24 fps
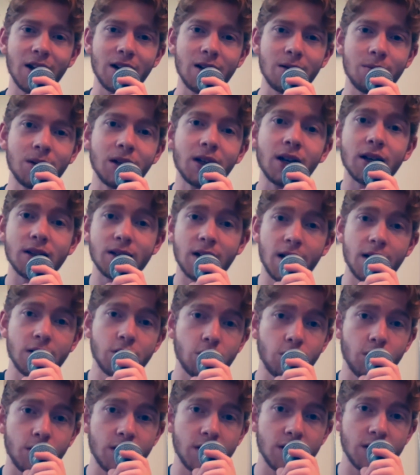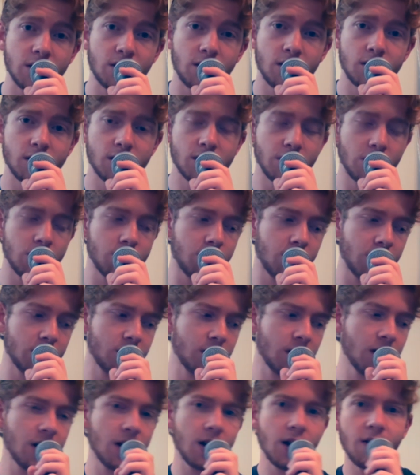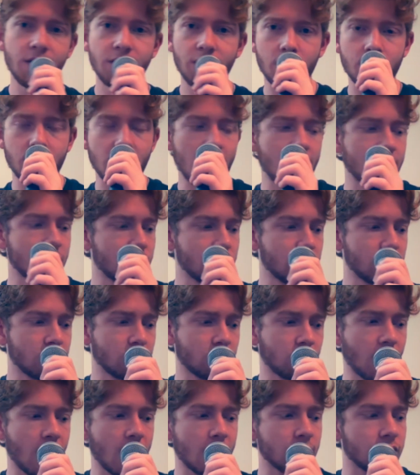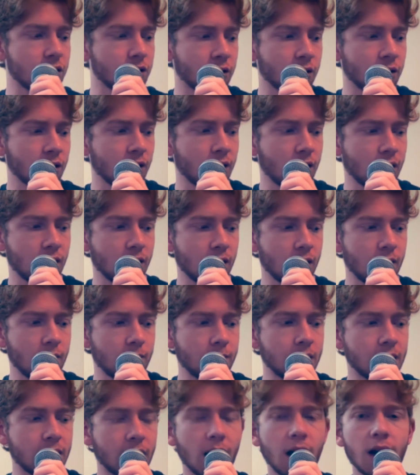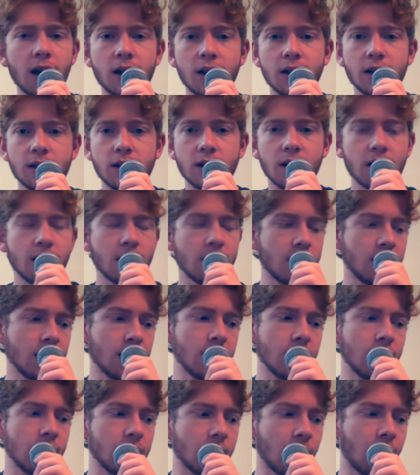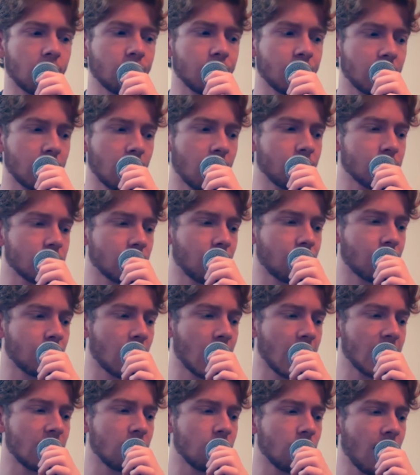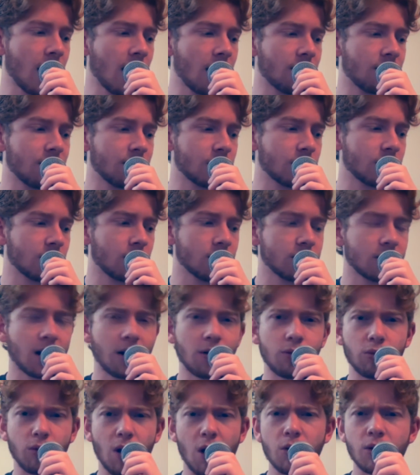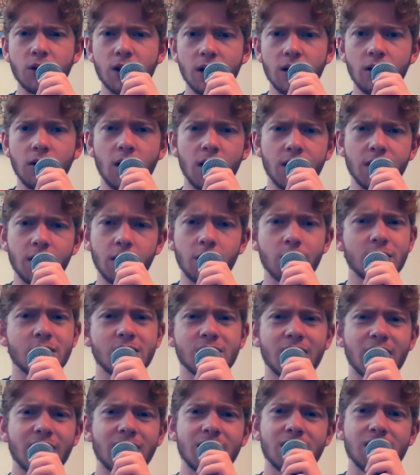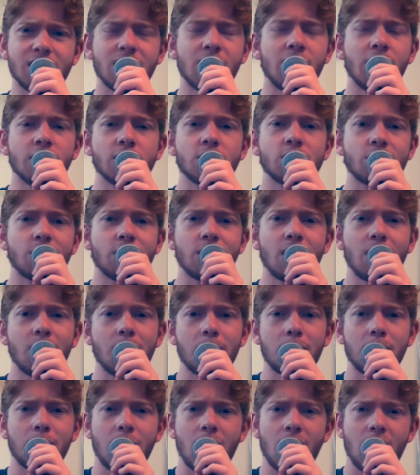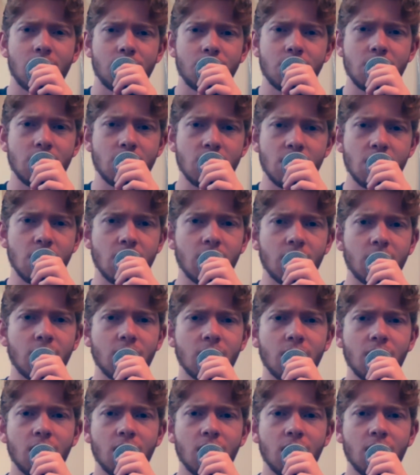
it because I enjoy these songs so much from that stretch, because it not only covers everything. Like, you have songs like Roadkill on there, which is like this country poppy thing,